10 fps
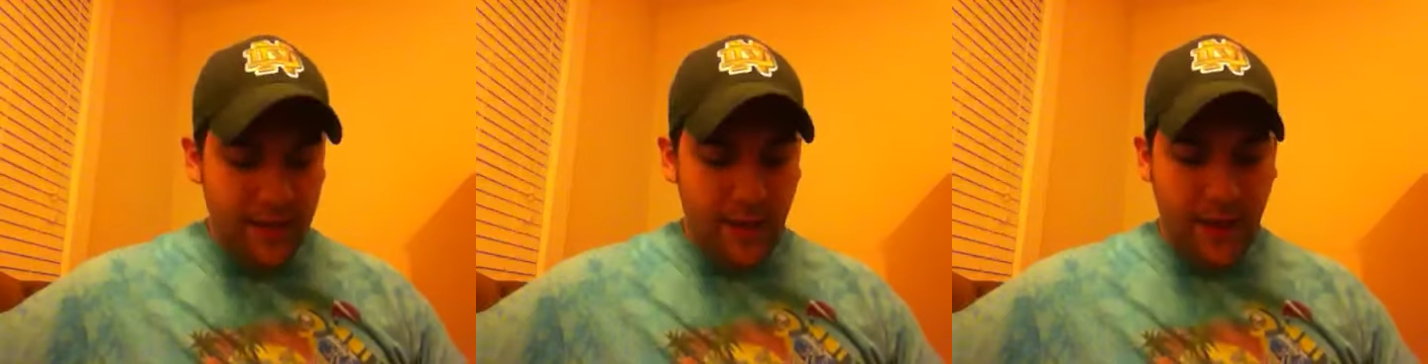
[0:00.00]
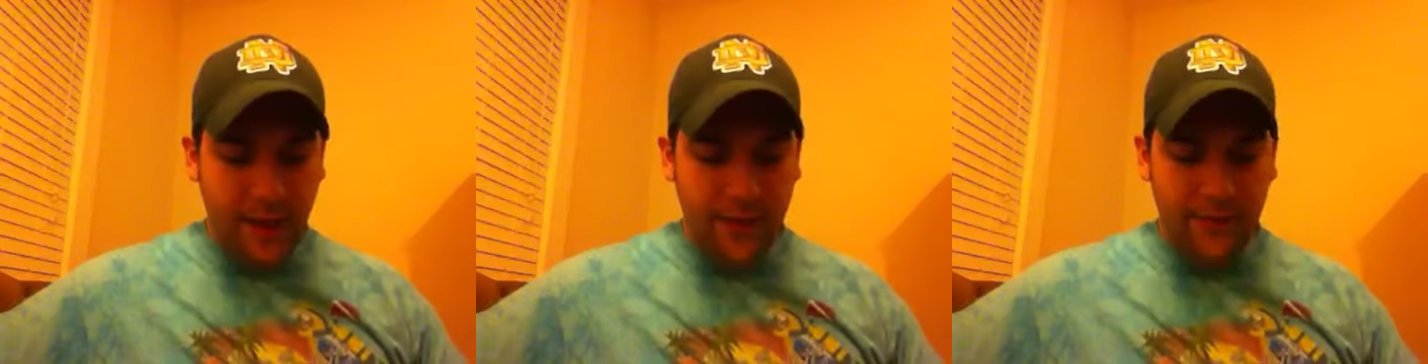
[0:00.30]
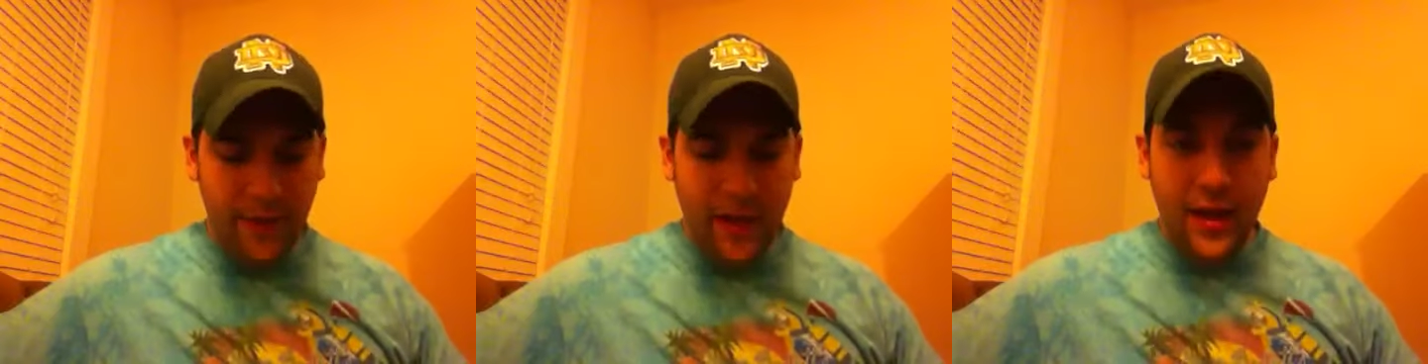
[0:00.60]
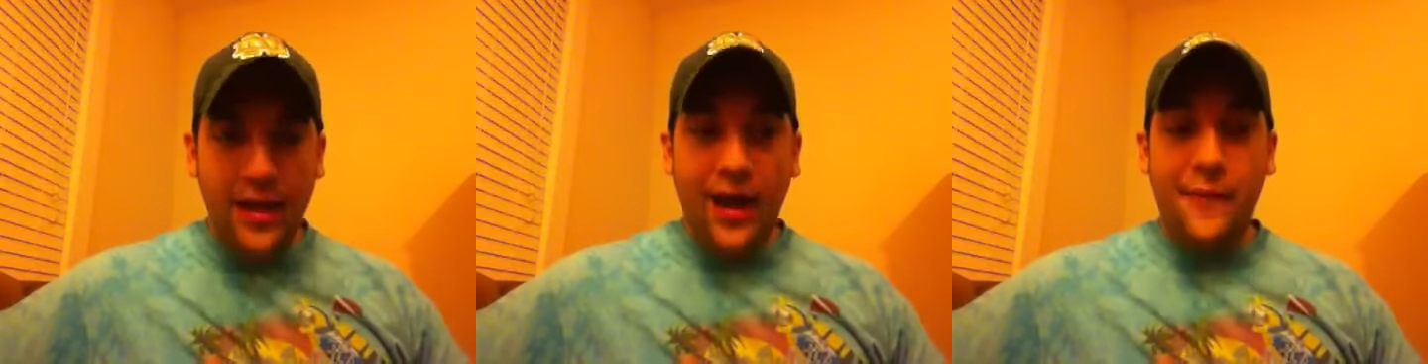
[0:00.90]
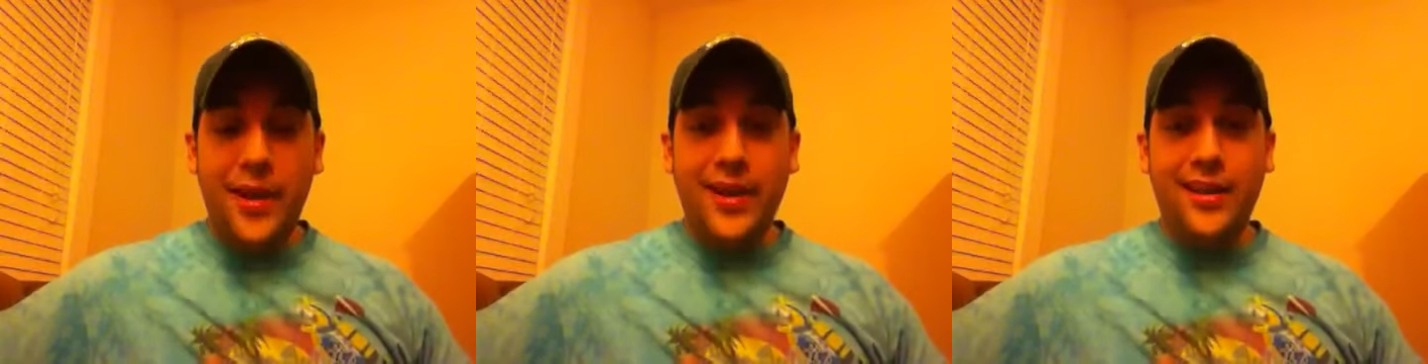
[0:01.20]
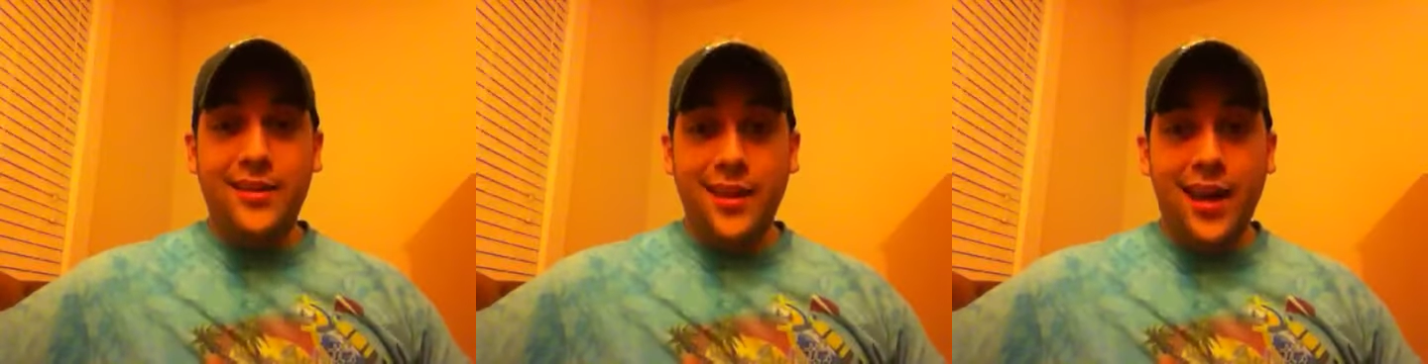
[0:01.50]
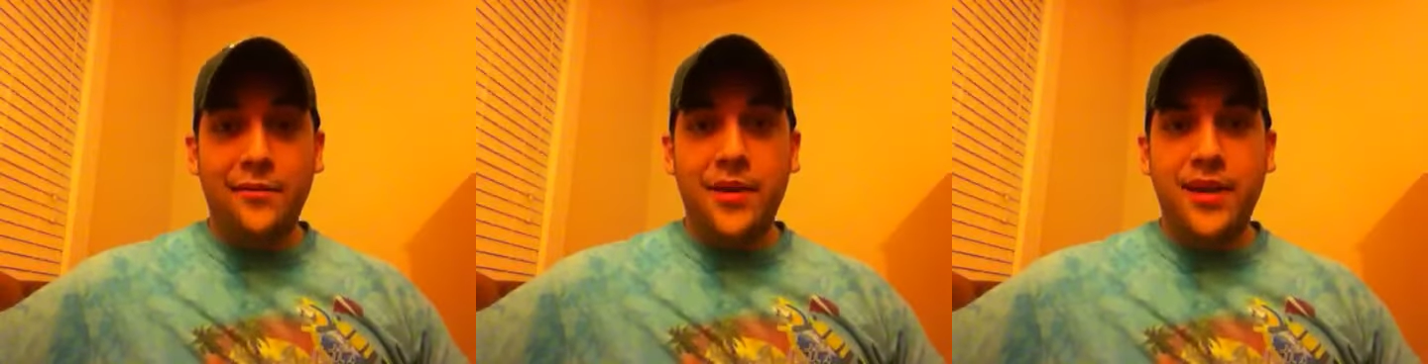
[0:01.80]
I made a
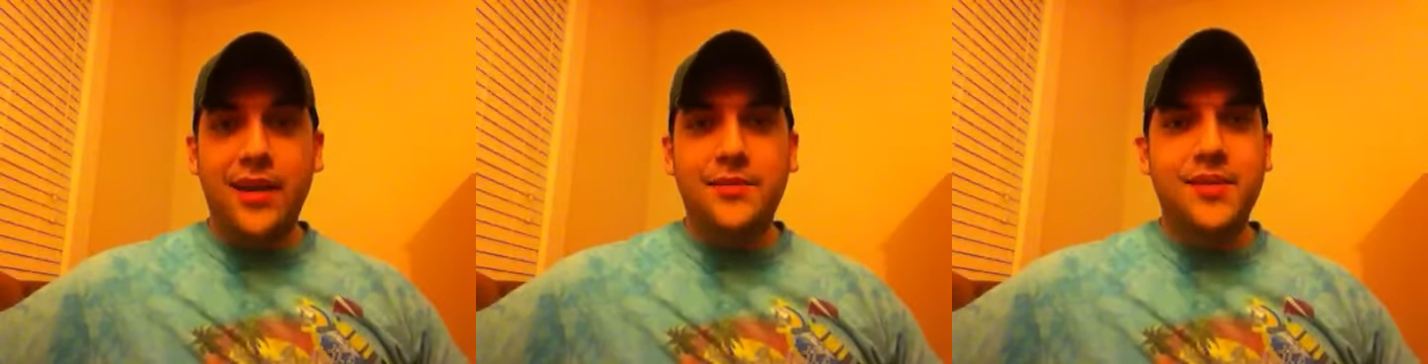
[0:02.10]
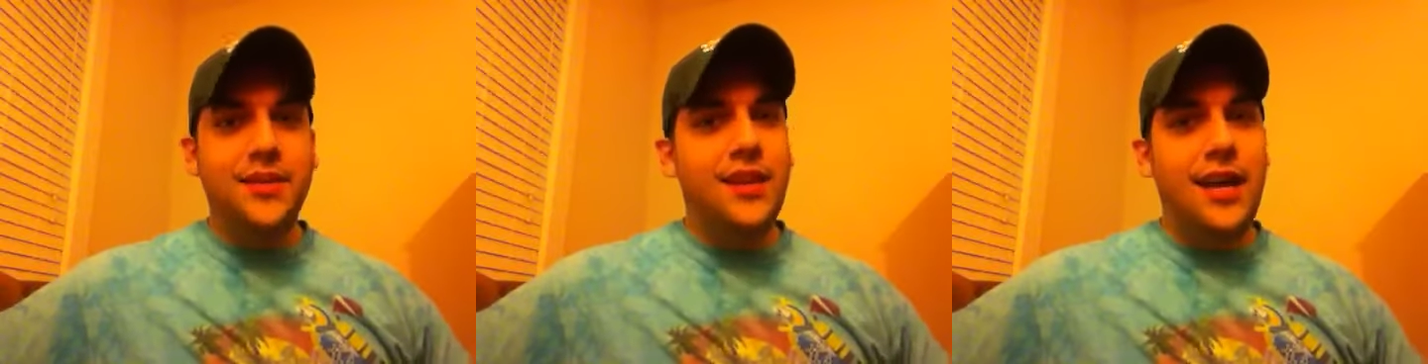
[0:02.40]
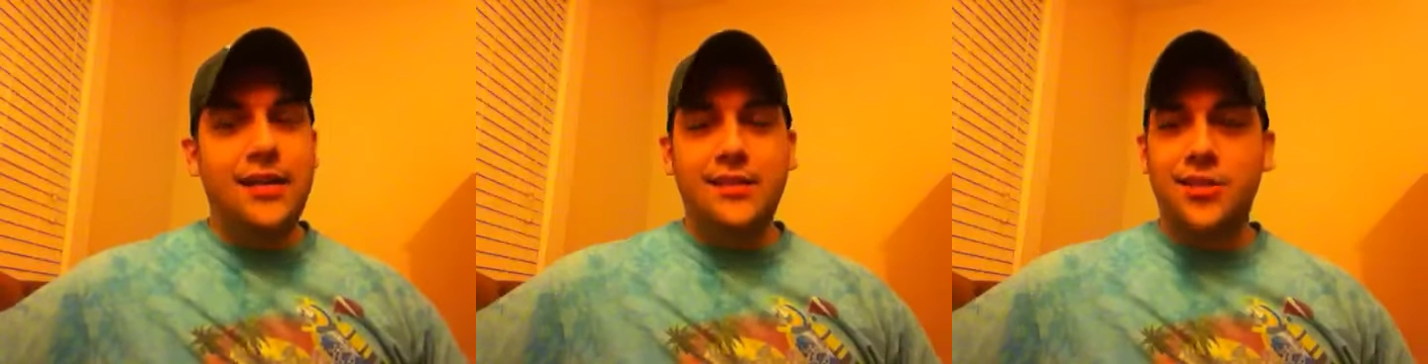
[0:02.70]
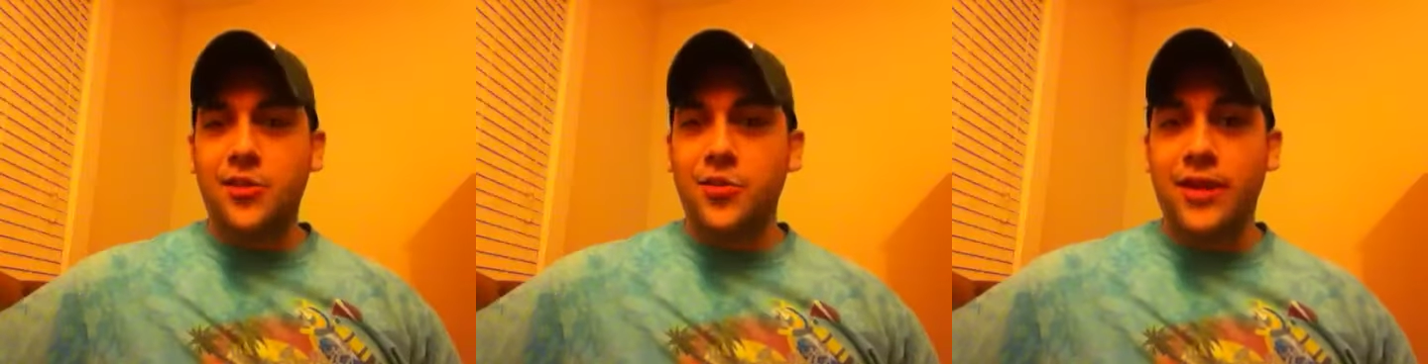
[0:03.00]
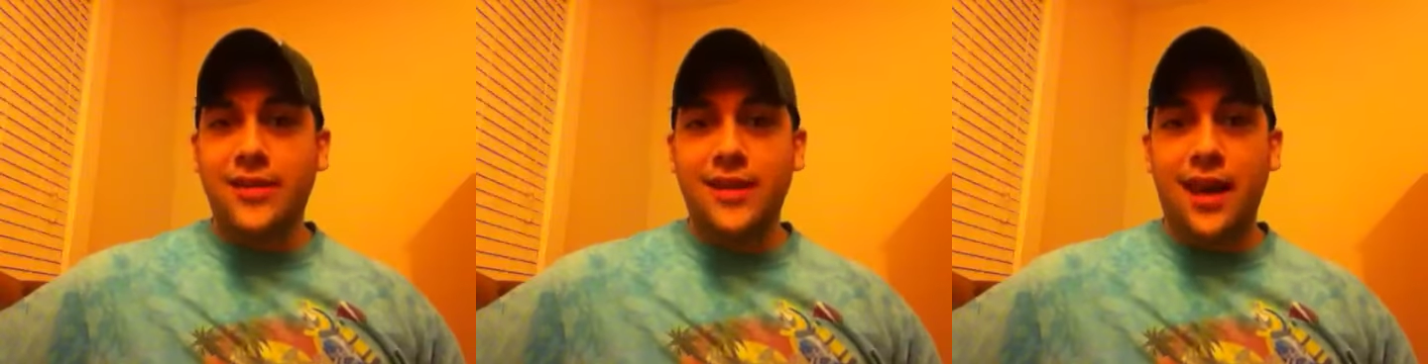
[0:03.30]
lot of pickups in the last 2 weeks.